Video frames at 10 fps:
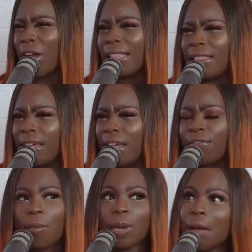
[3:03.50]
think, if
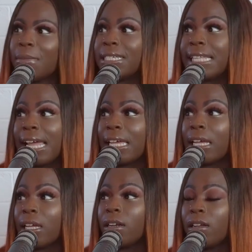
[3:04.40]
uh, I'm oh, not
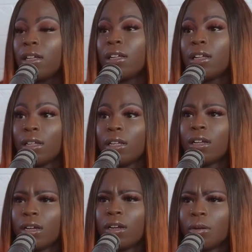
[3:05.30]
mistaken, nice. we could find her
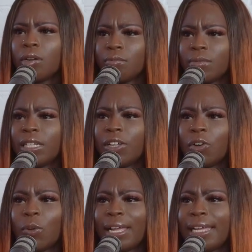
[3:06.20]
on somebody.
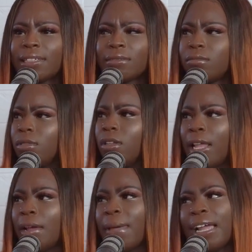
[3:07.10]
Lil Wayne
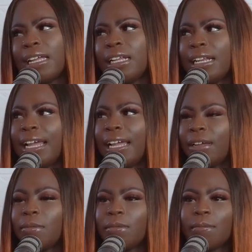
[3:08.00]
like back oh, in the oh, day,
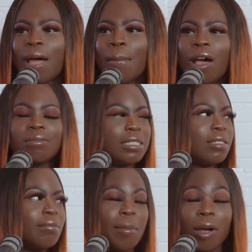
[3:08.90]
no, like yeah. my mom's
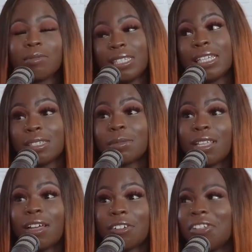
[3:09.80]
my mom's did some stuff. Uh,